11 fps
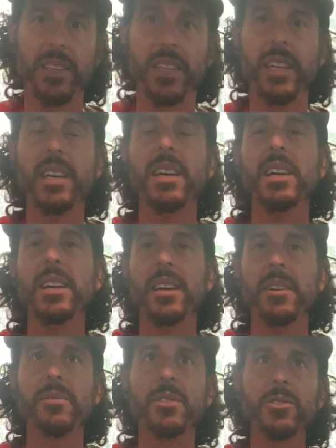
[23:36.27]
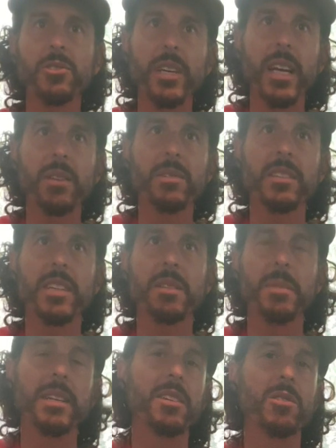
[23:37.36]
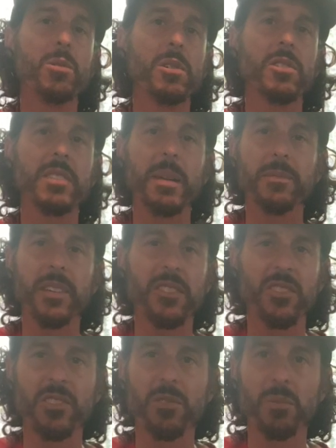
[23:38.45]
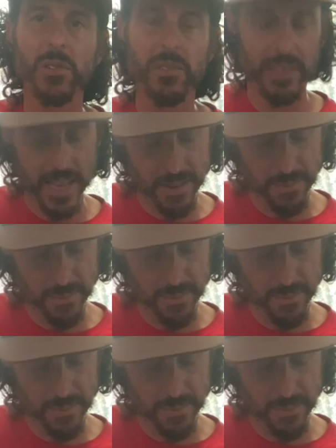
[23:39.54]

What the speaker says: the 1st string, and we're just going to bend it a quarter step. So that's just a real slight